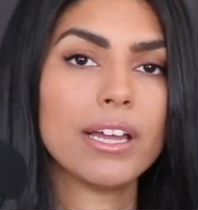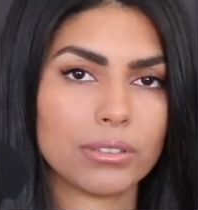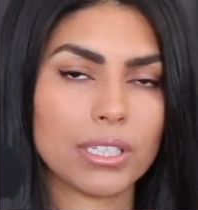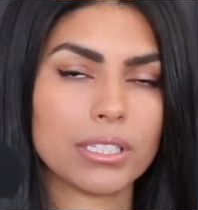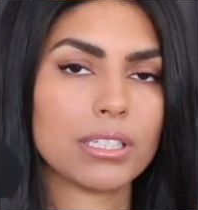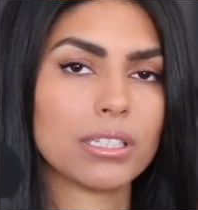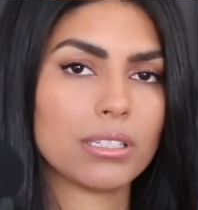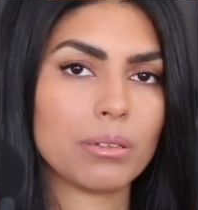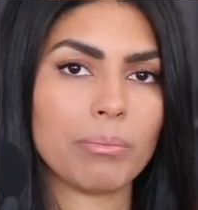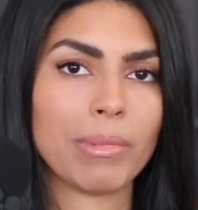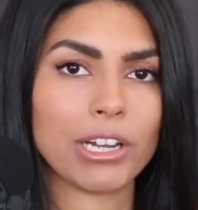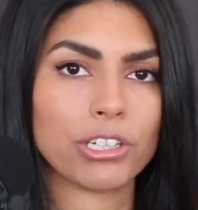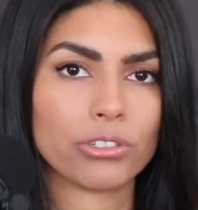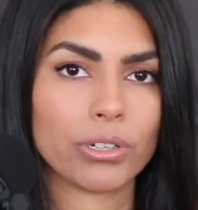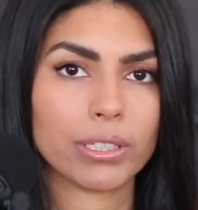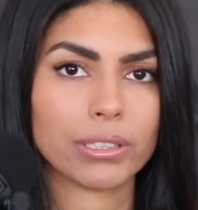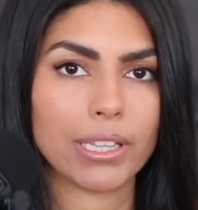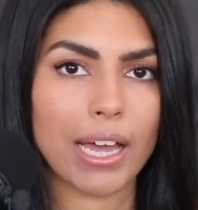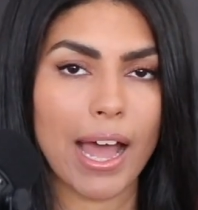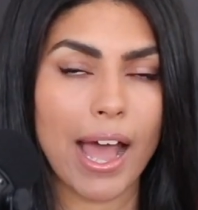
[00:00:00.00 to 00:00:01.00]
This is a
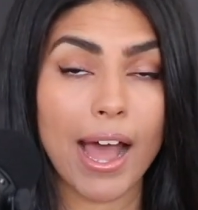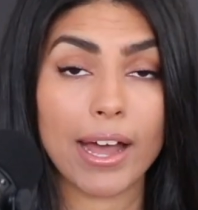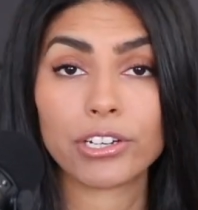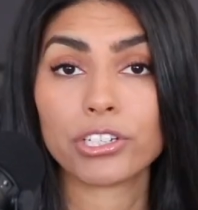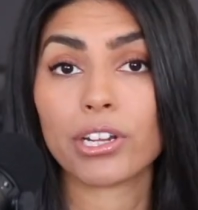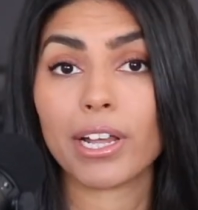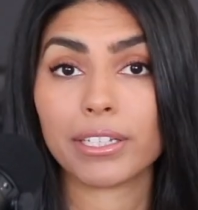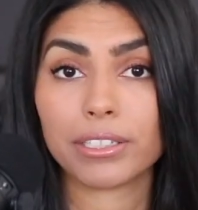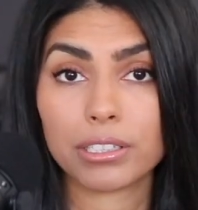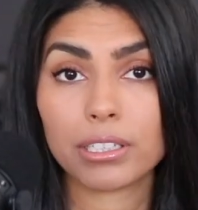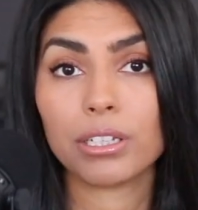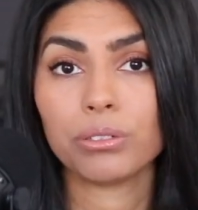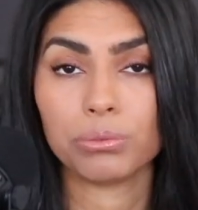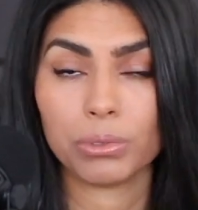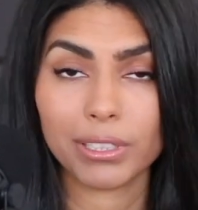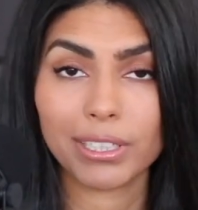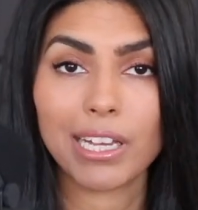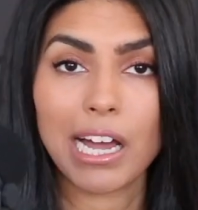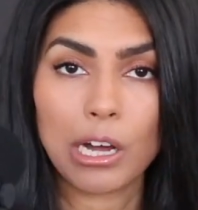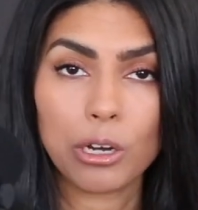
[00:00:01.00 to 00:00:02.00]
metric that hashtags can
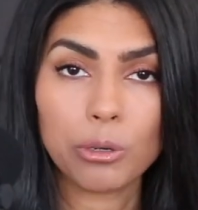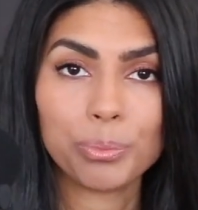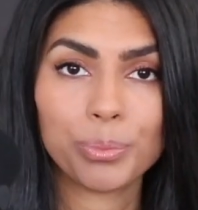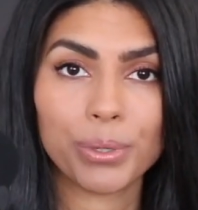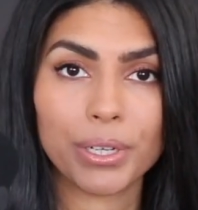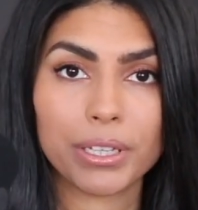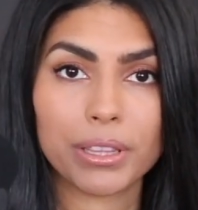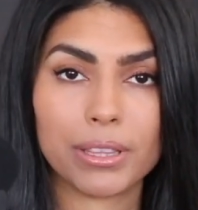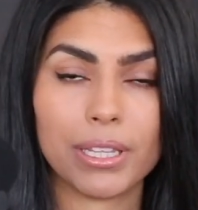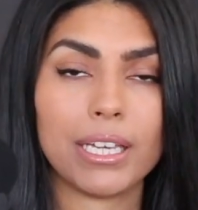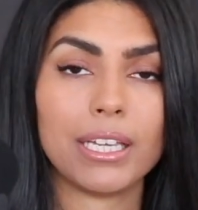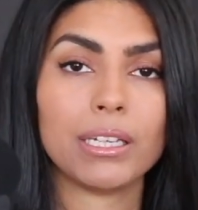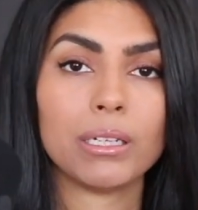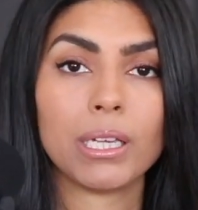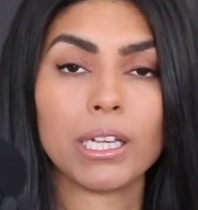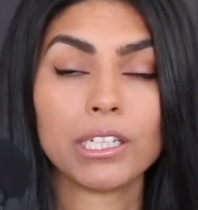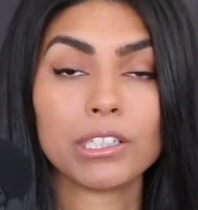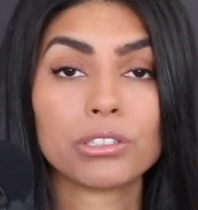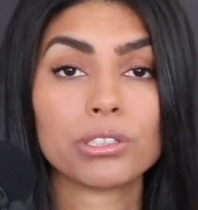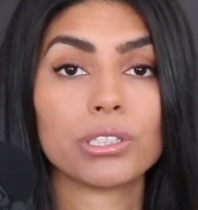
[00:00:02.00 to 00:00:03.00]
really help with. They can
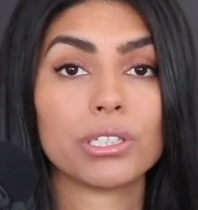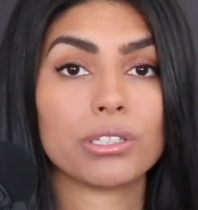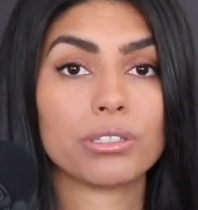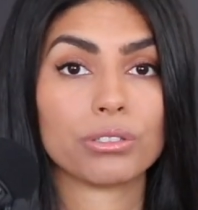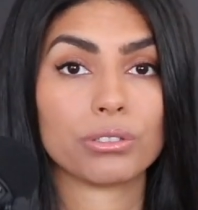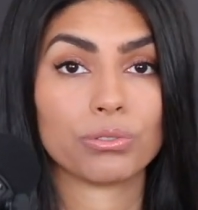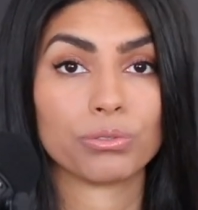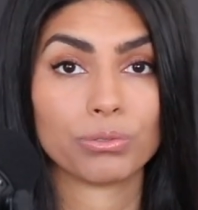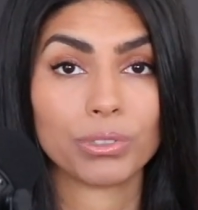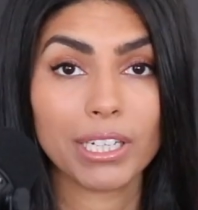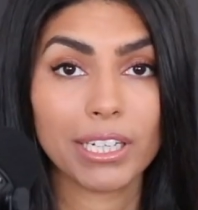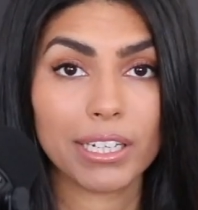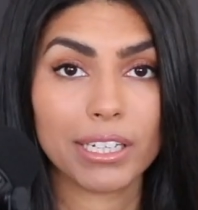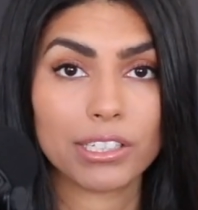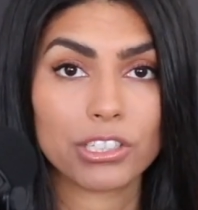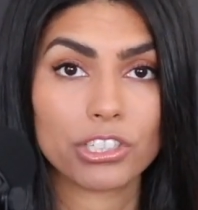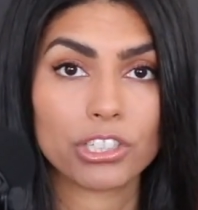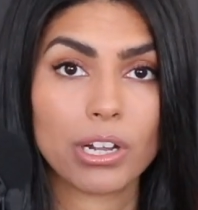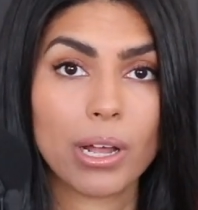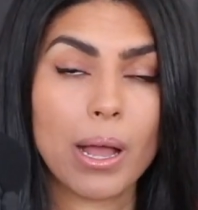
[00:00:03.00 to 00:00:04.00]
increase your
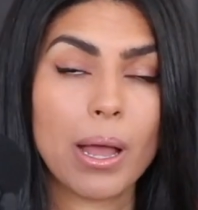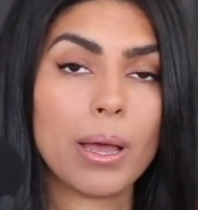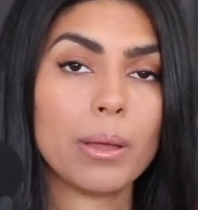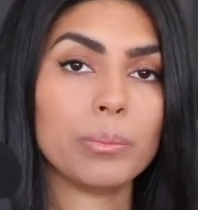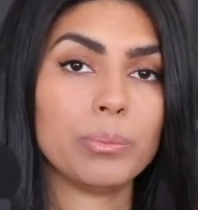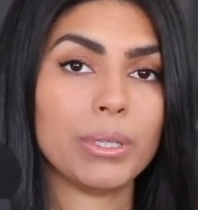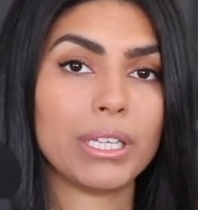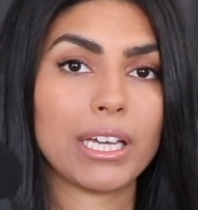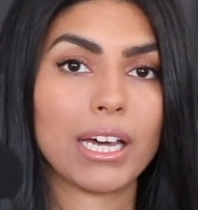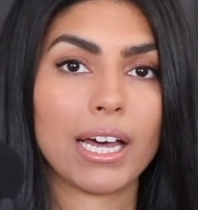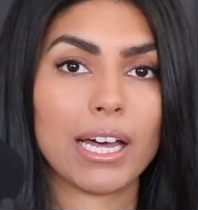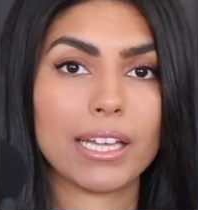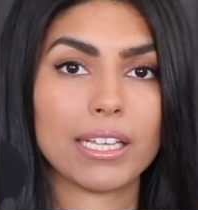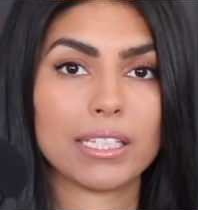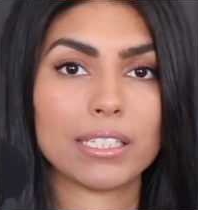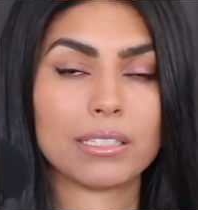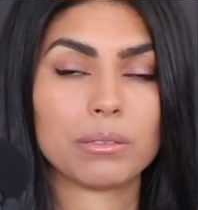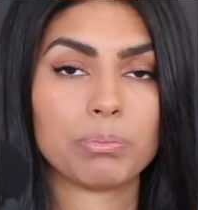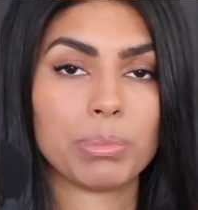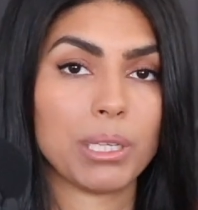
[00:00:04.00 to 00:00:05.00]
reach
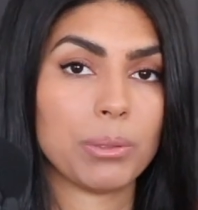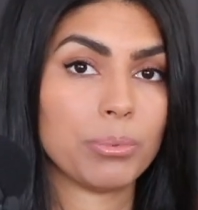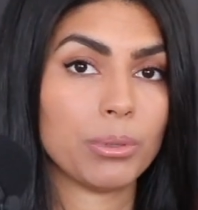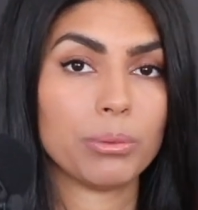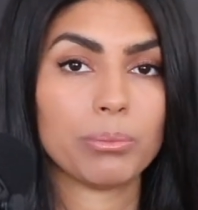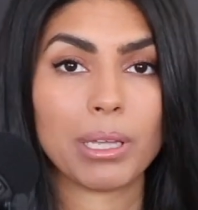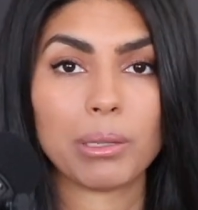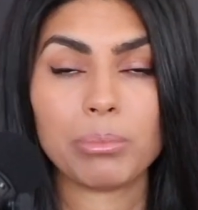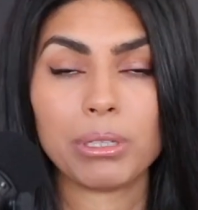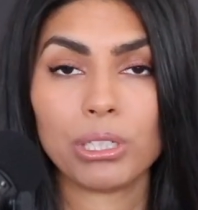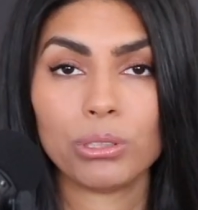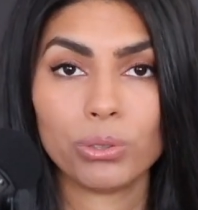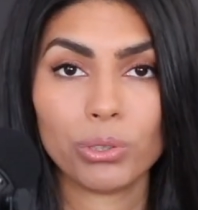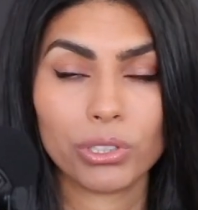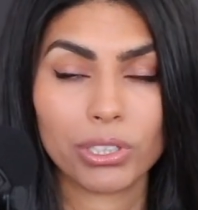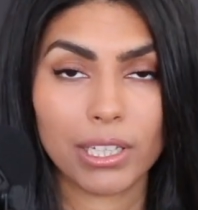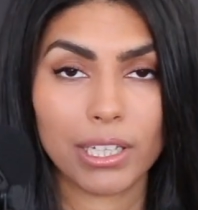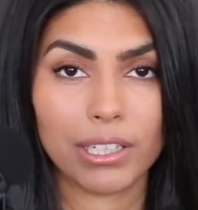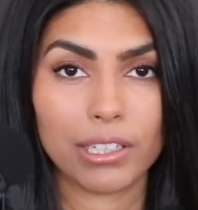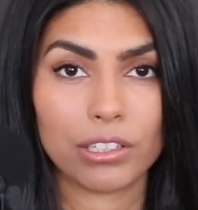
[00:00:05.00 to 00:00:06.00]
because people might be
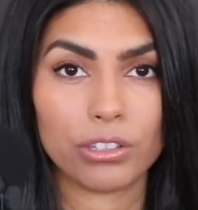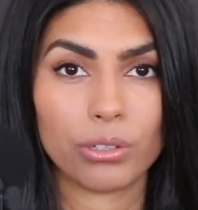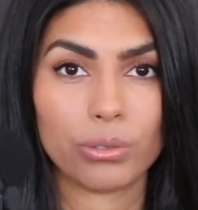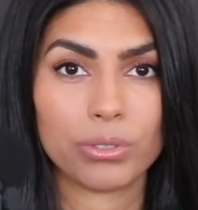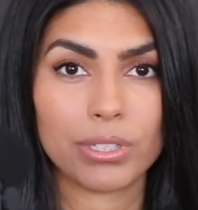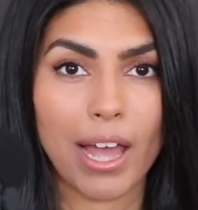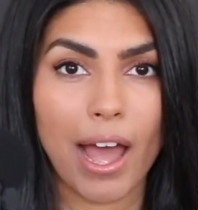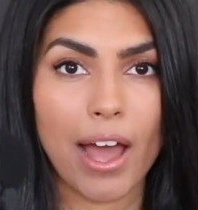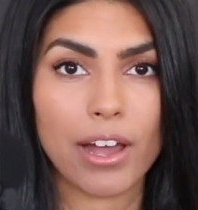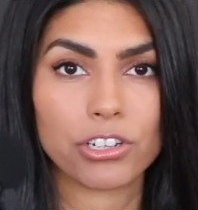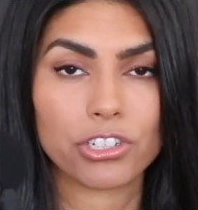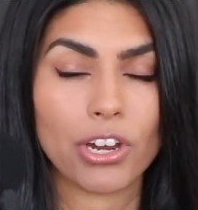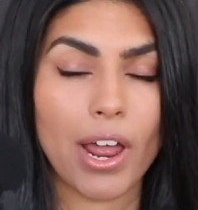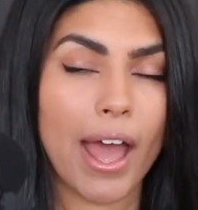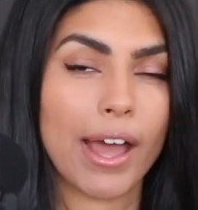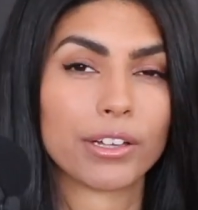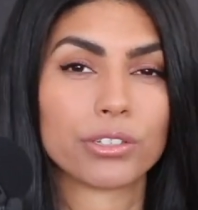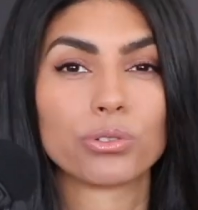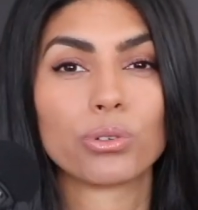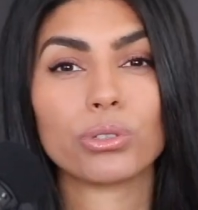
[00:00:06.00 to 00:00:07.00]
looking in those
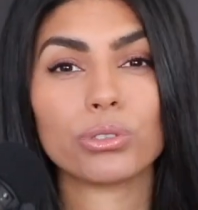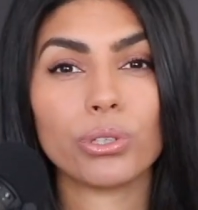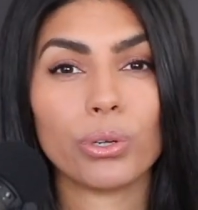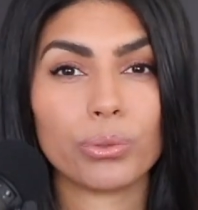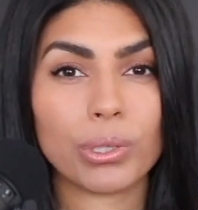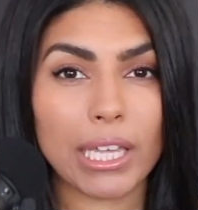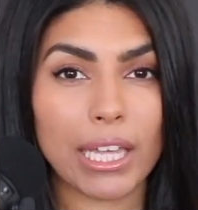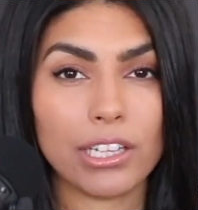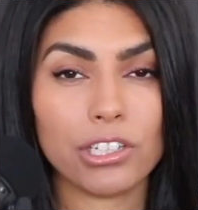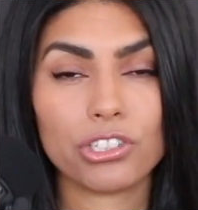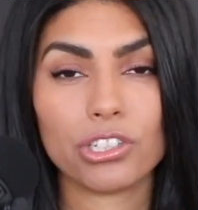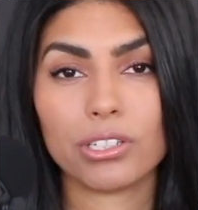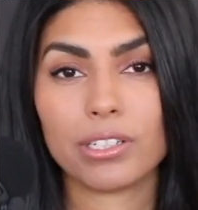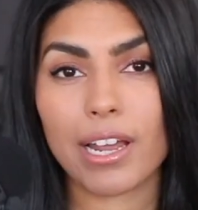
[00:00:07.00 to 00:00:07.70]
hashtags or location